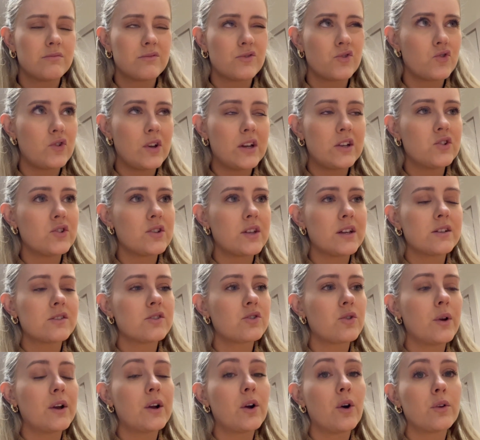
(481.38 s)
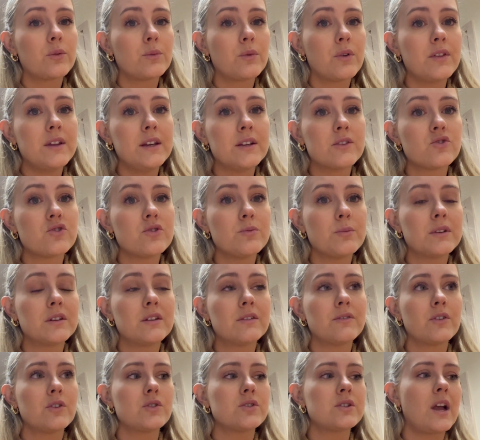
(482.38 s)
strange things going on with the instrument the
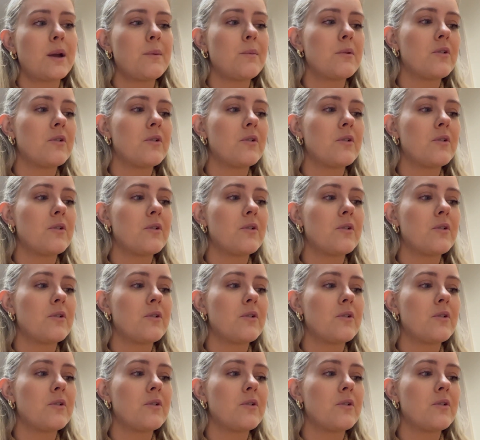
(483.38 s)
first time